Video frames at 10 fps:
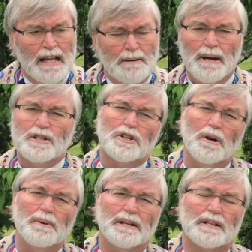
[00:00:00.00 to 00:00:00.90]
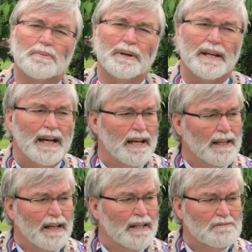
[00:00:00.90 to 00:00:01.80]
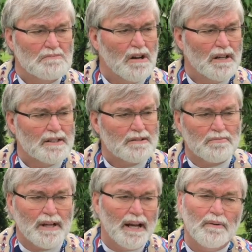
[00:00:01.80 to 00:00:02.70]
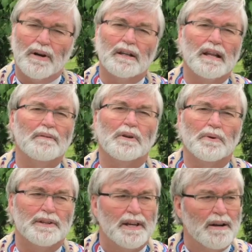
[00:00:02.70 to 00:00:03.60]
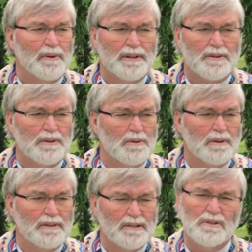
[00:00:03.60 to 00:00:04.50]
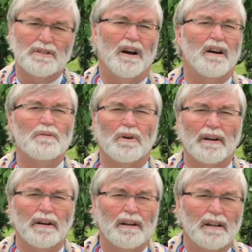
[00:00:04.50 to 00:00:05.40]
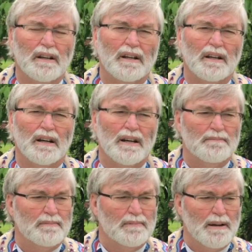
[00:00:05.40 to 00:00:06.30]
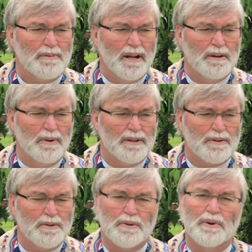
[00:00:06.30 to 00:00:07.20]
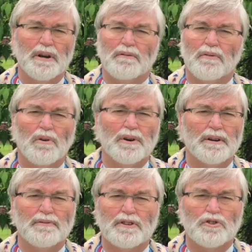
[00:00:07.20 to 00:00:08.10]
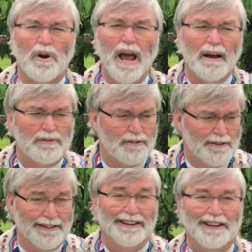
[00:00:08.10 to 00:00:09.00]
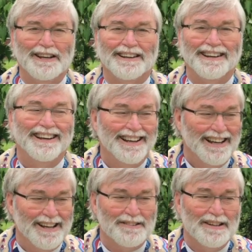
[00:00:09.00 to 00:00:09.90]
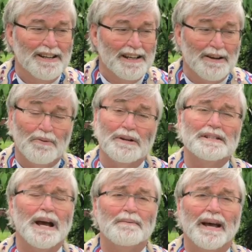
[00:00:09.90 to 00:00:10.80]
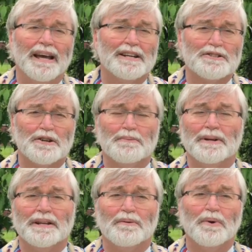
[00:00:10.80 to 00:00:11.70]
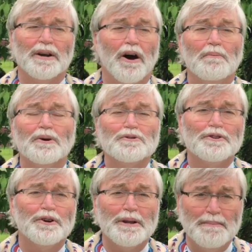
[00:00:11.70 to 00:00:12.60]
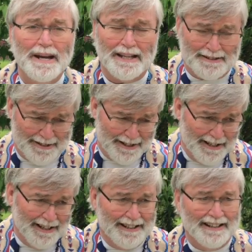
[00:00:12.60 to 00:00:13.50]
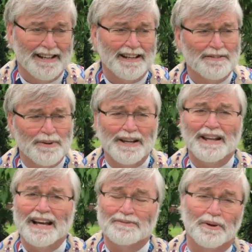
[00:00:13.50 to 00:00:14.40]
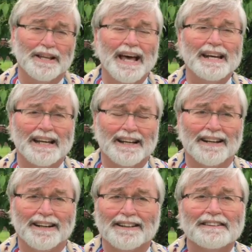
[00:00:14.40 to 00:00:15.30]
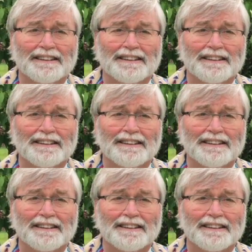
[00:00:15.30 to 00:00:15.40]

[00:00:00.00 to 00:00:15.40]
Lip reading: In my sermon this week, I just kind of want to level with you. I went through, this was a hard one. I probably went through 3 or 4 different drafts. At one time I had a sermon that went almost 30 minutes, and I realized, well, that ain't gonna,